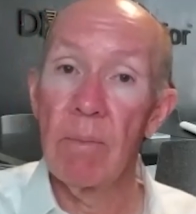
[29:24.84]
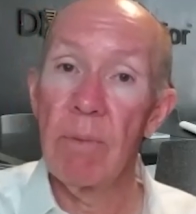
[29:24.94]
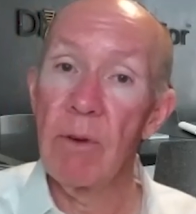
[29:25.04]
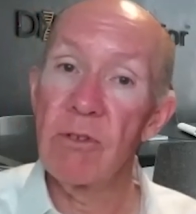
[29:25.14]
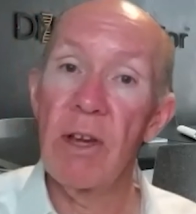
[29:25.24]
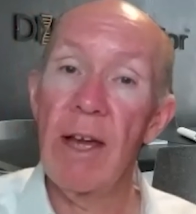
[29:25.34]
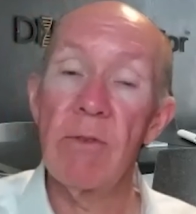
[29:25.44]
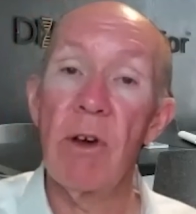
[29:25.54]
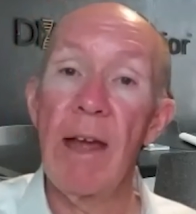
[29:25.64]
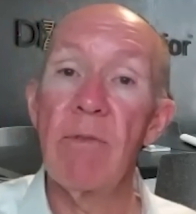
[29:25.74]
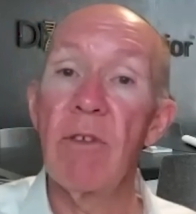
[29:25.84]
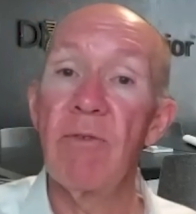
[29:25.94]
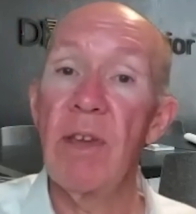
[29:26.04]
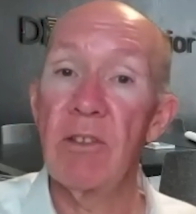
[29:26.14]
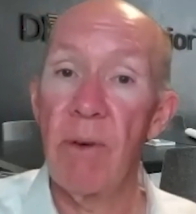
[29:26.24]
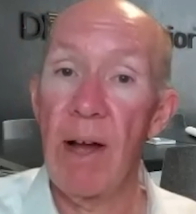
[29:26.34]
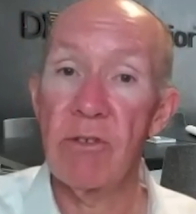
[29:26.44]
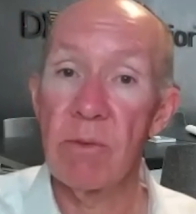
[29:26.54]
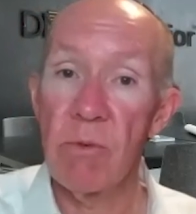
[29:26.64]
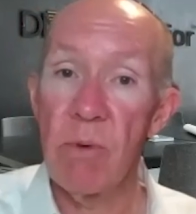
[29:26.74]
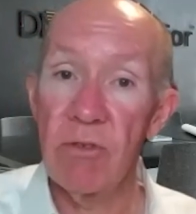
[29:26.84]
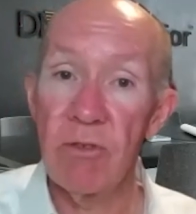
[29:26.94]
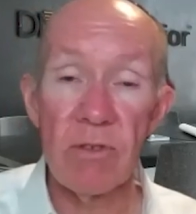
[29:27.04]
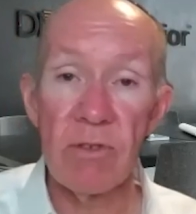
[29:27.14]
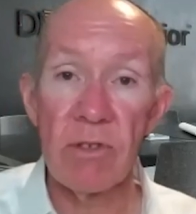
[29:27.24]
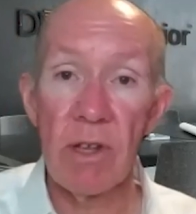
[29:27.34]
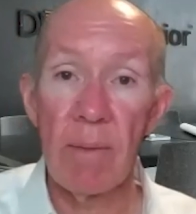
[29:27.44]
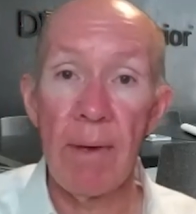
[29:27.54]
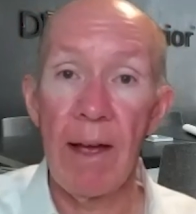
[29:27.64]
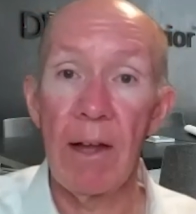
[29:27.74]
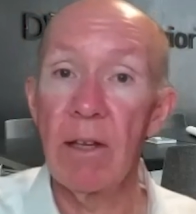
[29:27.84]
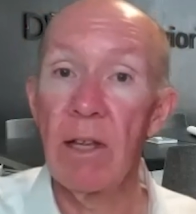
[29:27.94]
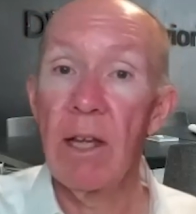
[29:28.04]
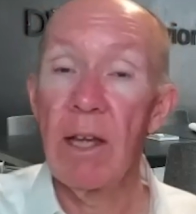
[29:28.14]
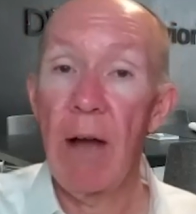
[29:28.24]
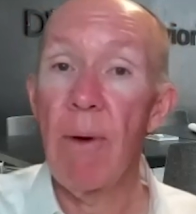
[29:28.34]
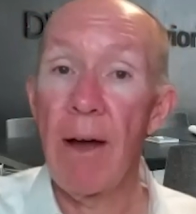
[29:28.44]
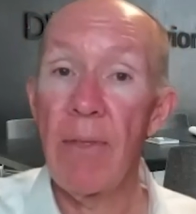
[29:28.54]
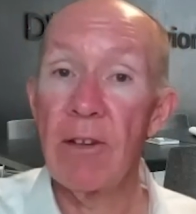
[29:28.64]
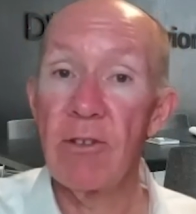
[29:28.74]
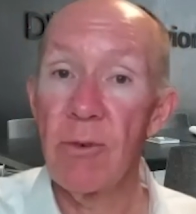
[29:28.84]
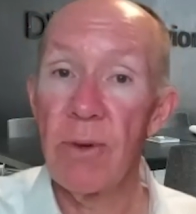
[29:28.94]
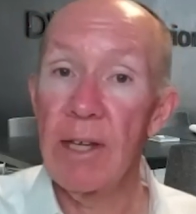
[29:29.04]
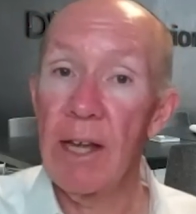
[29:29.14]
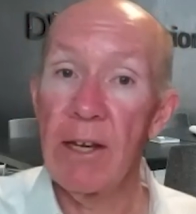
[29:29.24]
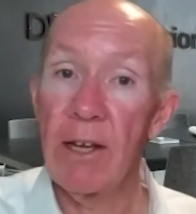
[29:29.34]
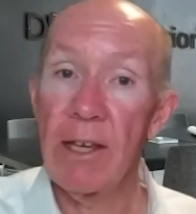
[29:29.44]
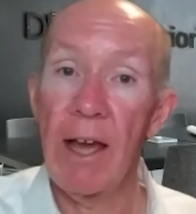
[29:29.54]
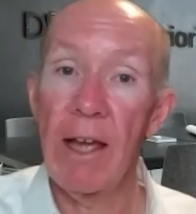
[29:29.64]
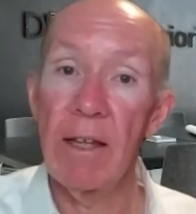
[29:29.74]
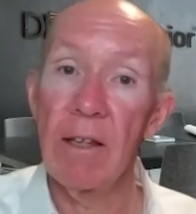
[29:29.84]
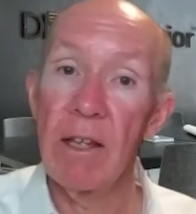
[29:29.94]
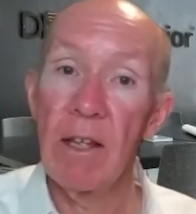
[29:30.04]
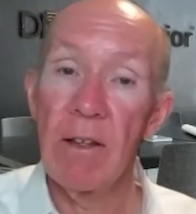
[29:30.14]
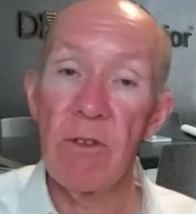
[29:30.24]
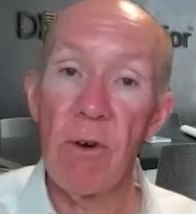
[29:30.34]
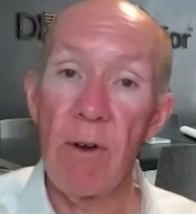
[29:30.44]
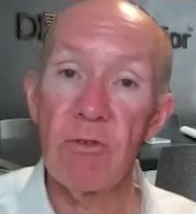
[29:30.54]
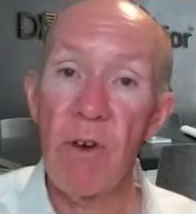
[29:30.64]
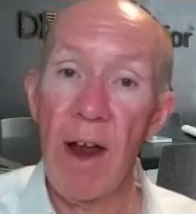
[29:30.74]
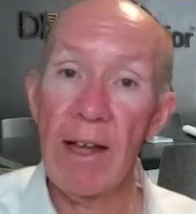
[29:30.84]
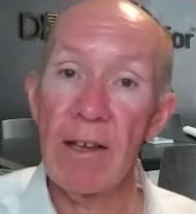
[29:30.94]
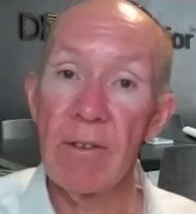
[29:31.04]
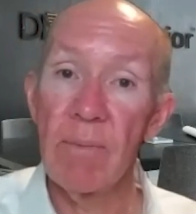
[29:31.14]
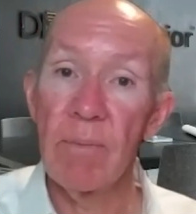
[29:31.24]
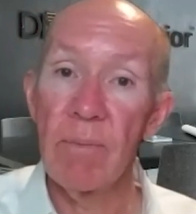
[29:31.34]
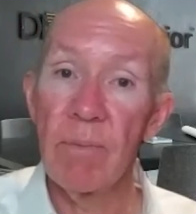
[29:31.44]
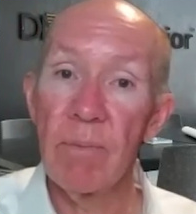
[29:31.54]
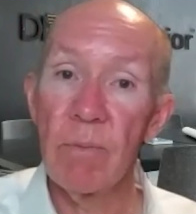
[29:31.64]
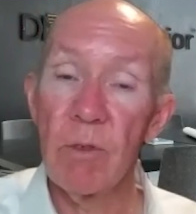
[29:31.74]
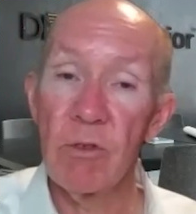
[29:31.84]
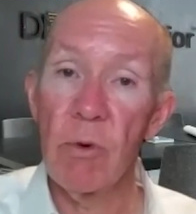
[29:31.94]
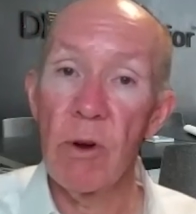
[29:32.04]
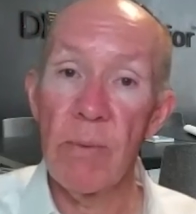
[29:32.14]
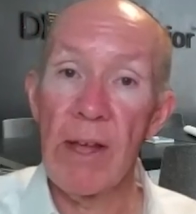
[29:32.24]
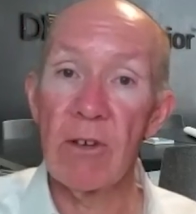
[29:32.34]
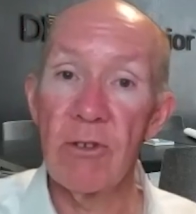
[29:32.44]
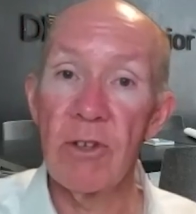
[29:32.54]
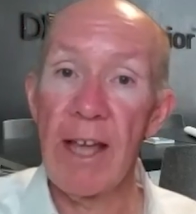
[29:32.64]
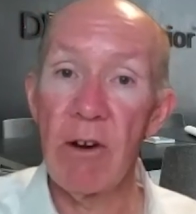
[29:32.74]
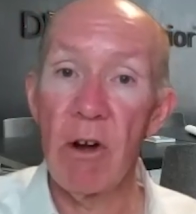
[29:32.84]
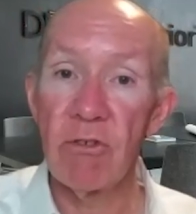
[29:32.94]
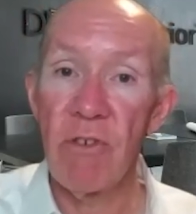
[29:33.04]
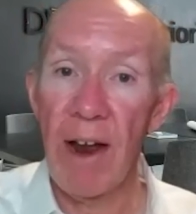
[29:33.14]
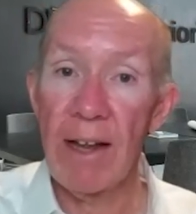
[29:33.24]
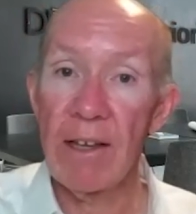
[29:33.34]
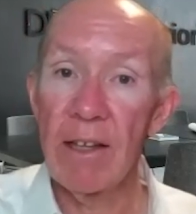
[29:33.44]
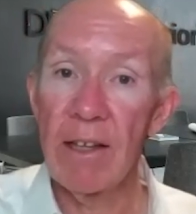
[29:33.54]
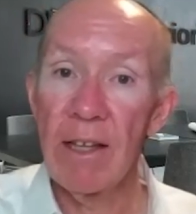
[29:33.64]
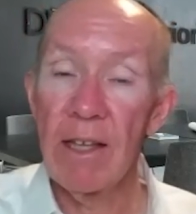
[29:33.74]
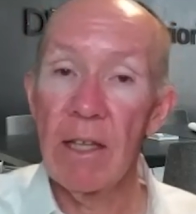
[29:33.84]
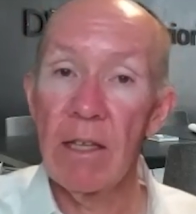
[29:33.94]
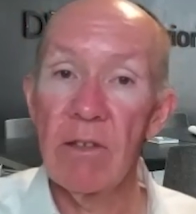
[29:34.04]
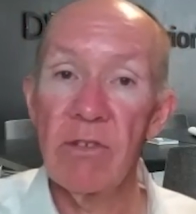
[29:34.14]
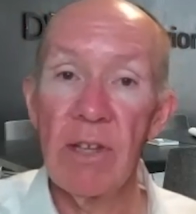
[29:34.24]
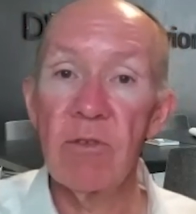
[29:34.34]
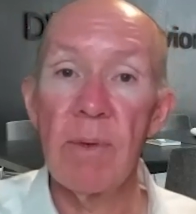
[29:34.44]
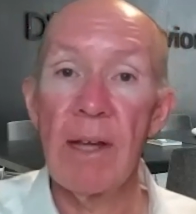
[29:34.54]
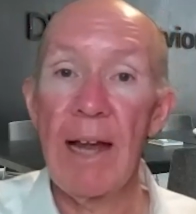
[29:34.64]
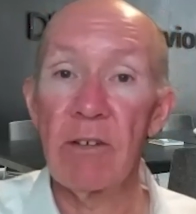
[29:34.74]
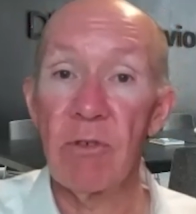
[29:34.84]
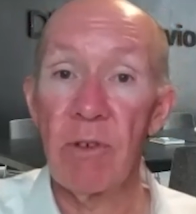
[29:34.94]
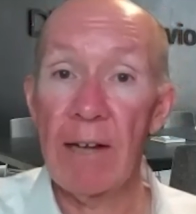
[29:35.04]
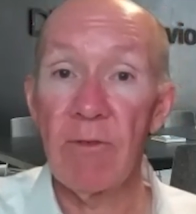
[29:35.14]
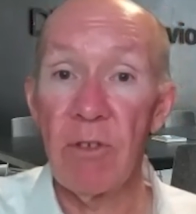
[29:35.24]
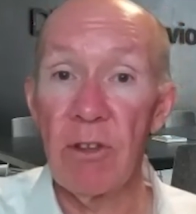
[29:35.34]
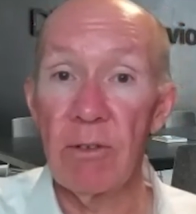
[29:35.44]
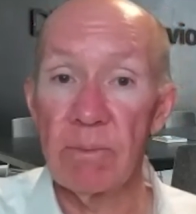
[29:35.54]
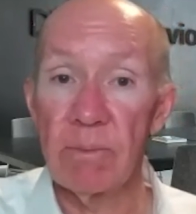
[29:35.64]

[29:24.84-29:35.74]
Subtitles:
but also not have the fear to ask some questions about how are they doing, and okay, you're off track. So what are we going to do to get on track? Seems to be a natural act for you.